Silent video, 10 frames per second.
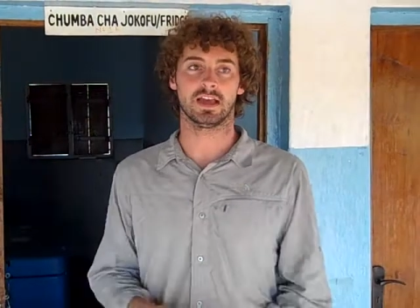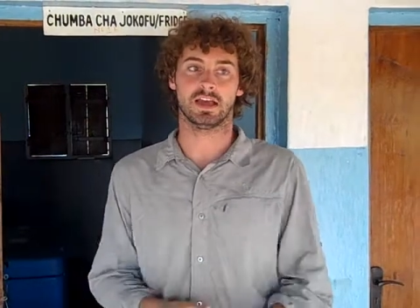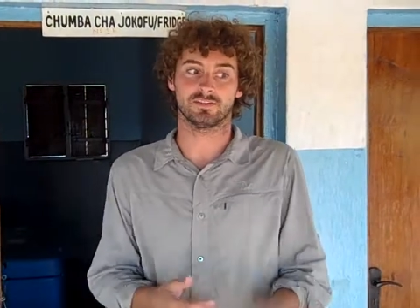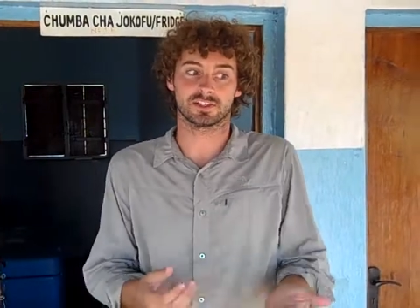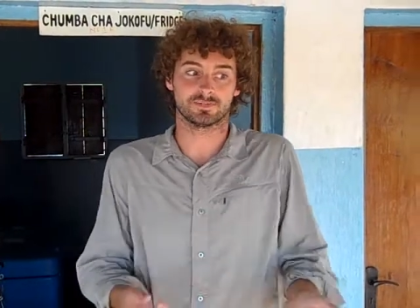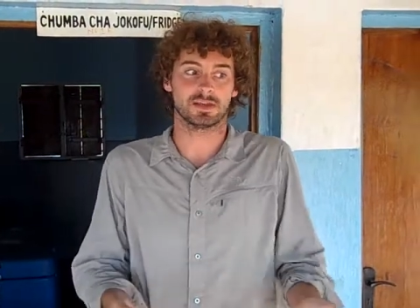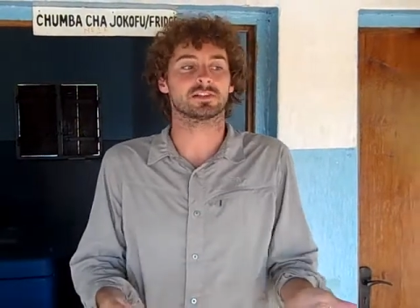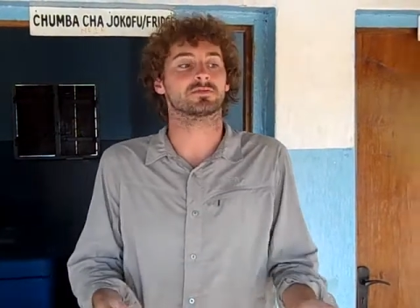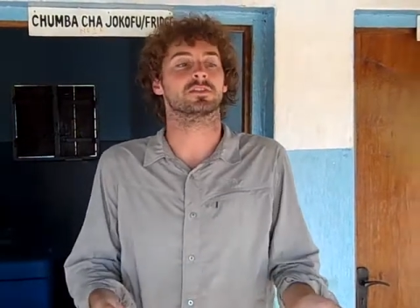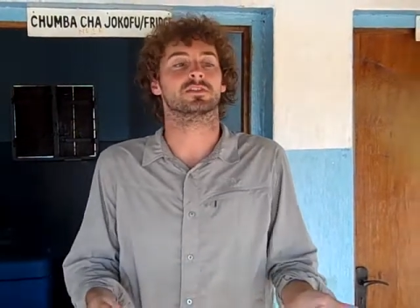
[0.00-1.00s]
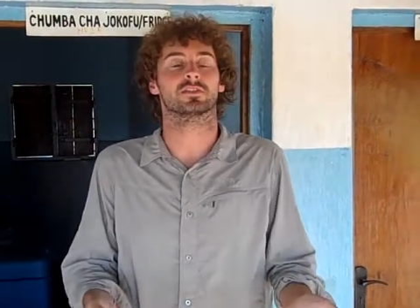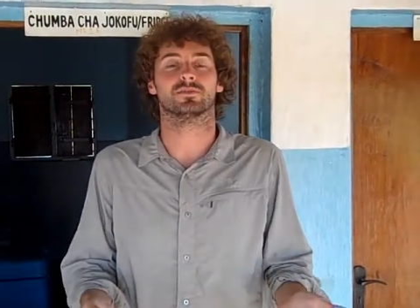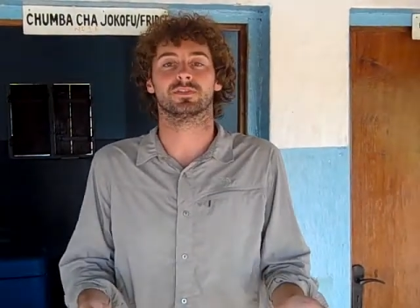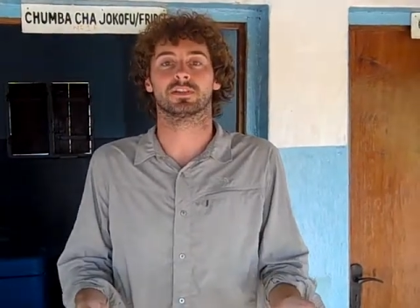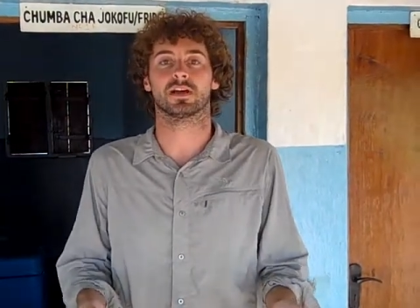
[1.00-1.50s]
have a space where you can
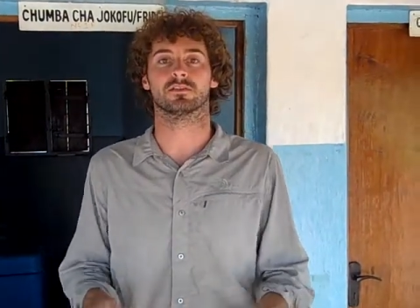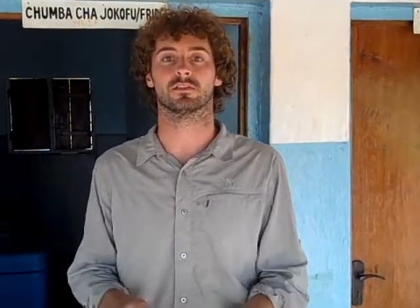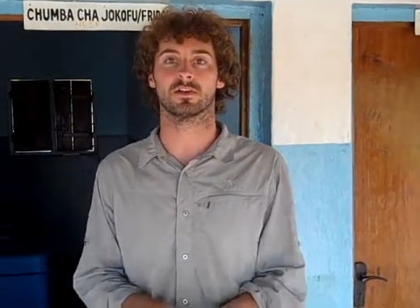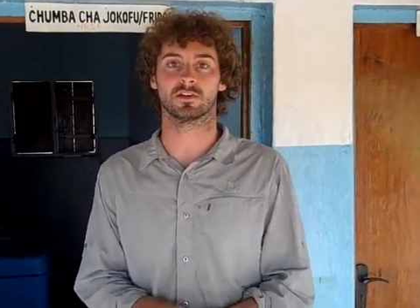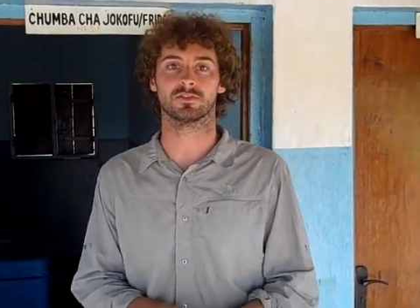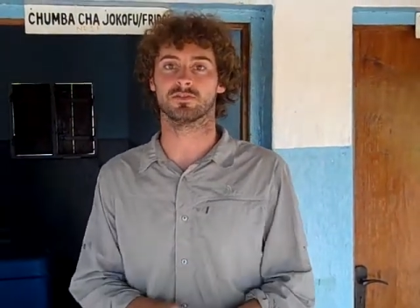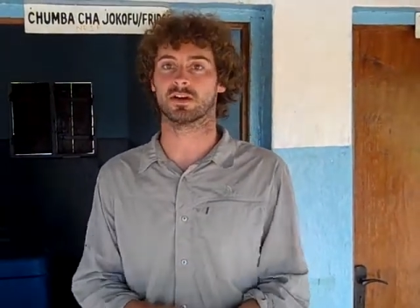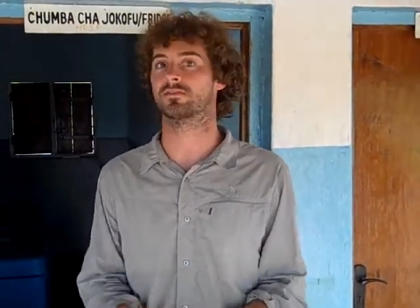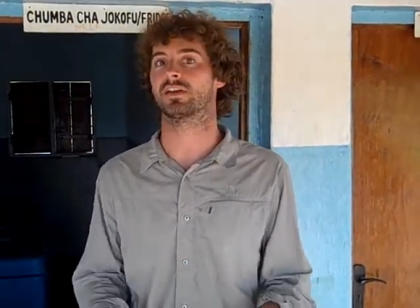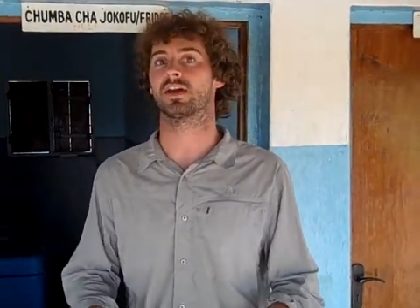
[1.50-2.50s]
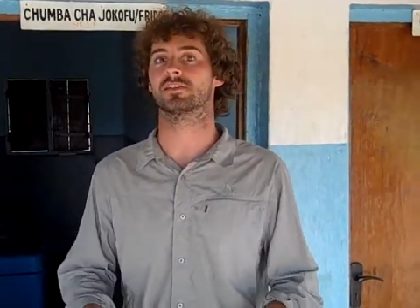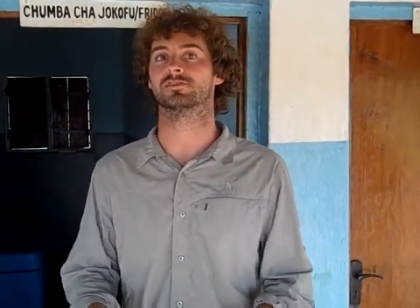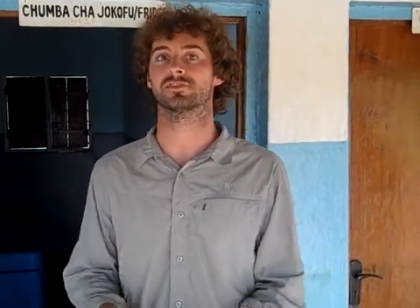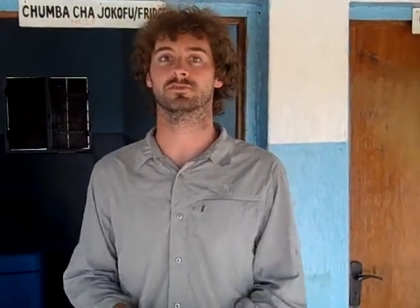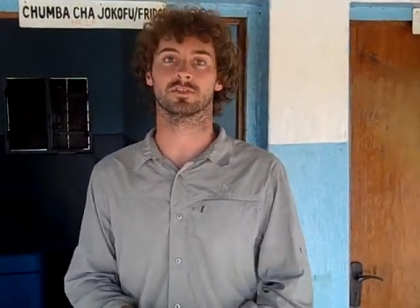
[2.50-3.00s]
fill out, are you out of
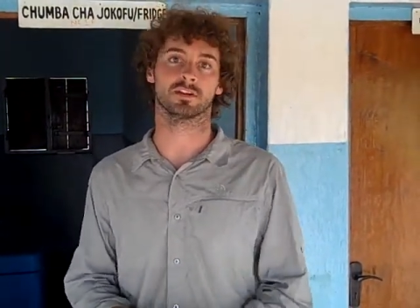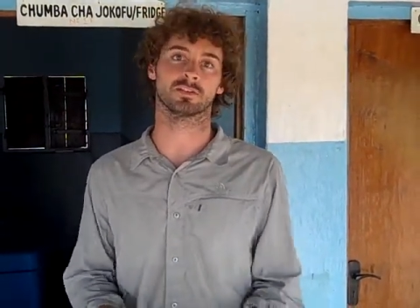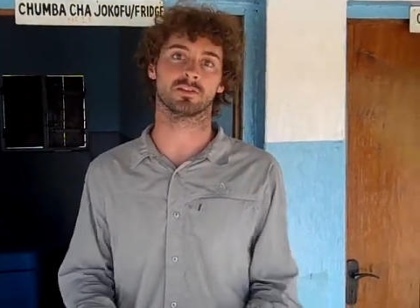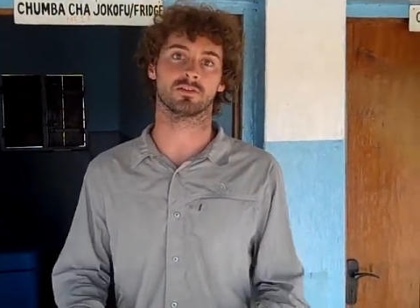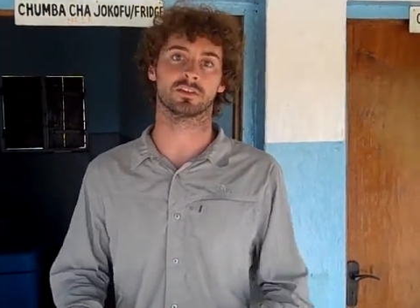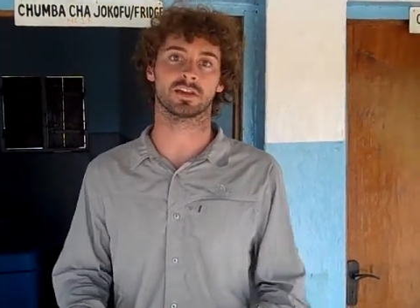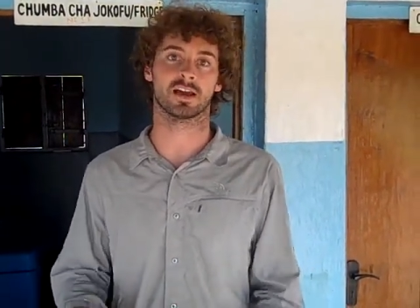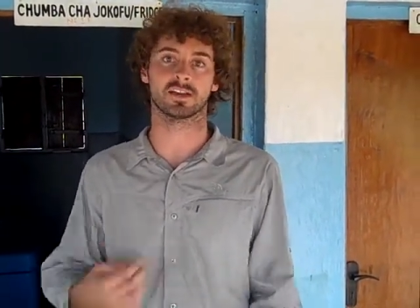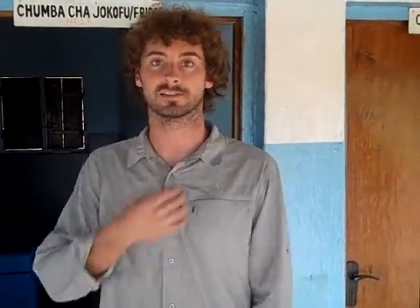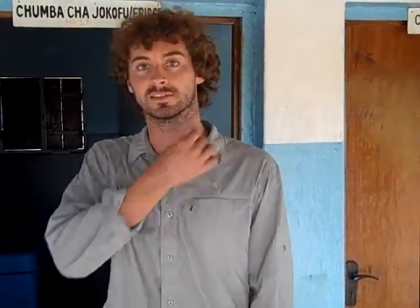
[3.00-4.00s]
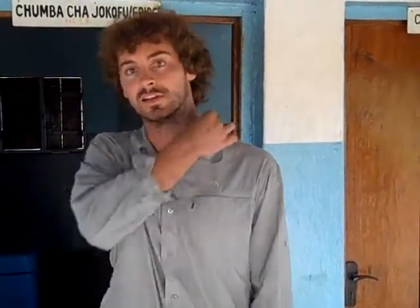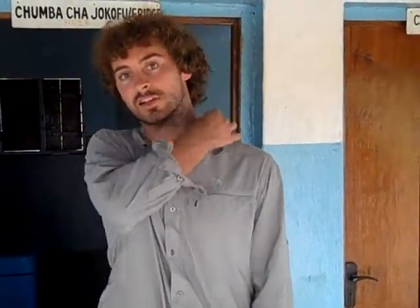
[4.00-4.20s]
gas, are you running low on gas,